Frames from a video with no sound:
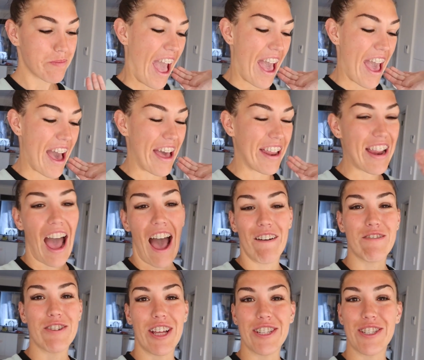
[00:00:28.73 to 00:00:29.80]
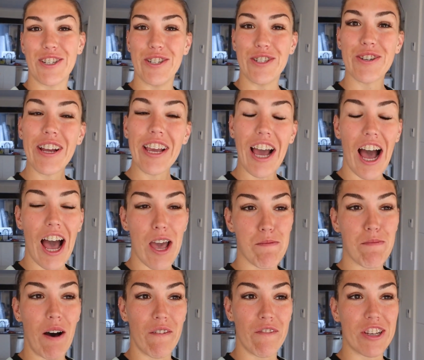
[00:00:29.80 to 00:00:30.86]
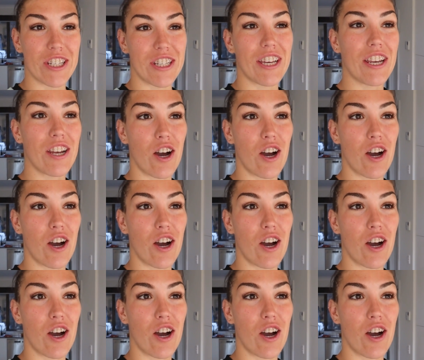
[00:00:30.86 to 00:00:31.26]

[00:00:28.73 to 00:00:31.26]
And after that surgery, I am obviously